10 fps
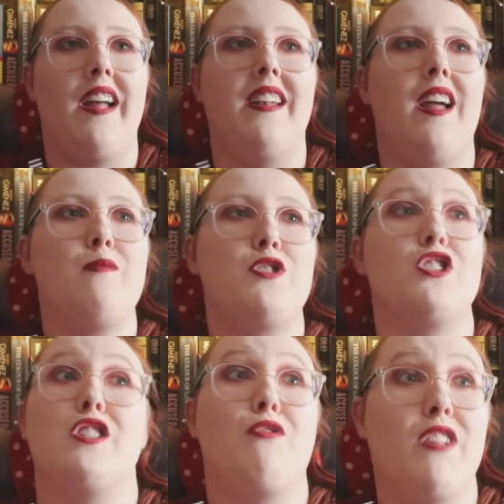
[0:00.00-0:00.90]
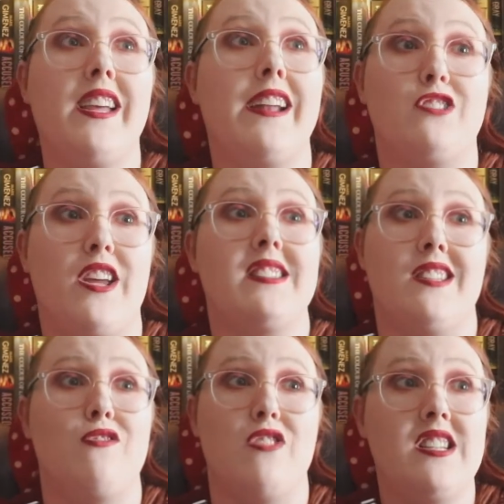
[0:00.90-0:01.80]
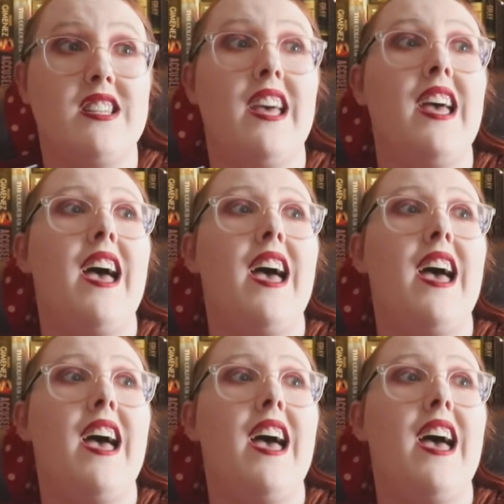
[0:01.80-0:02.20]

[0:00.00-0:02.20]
And it was just a really interesting read,